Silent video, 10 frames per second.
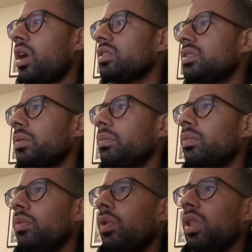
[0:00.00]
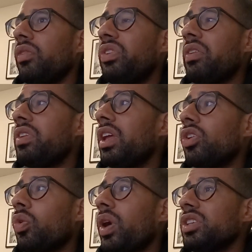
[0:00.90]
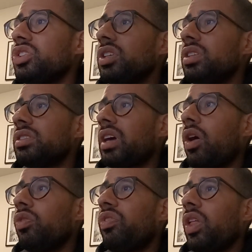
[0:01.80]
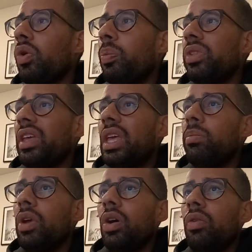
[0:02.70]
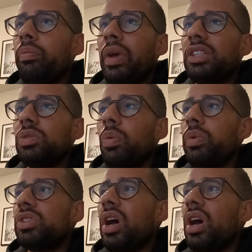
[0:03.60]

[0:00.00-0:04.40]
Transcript: awesome. Well, if you have any other questions, I will follow up with the email based on what we